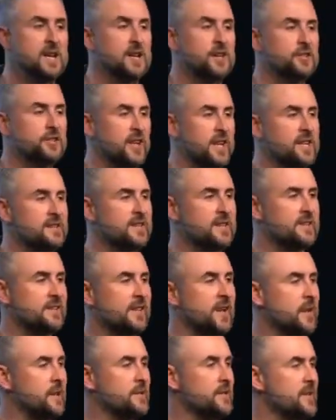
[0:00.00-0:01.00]
Jesus
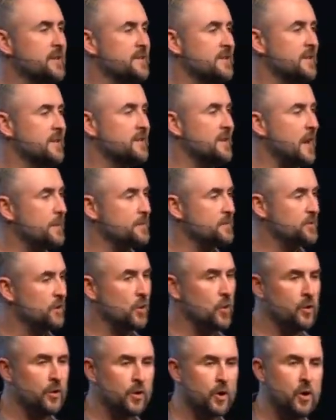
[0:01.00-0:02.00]
tells his disciples to
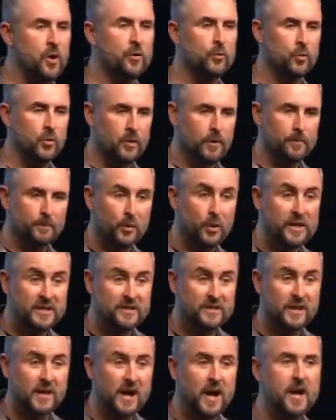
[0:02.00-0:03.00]
go into all the world,
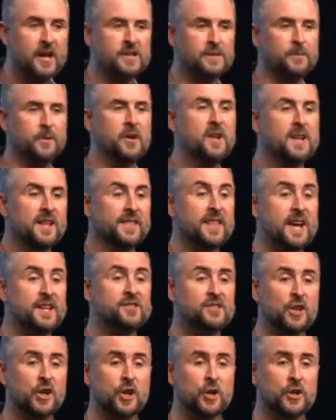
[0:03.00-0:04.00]
preach the gospel.
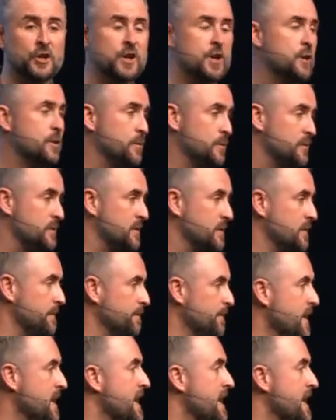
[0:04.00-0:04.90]
That's the good news.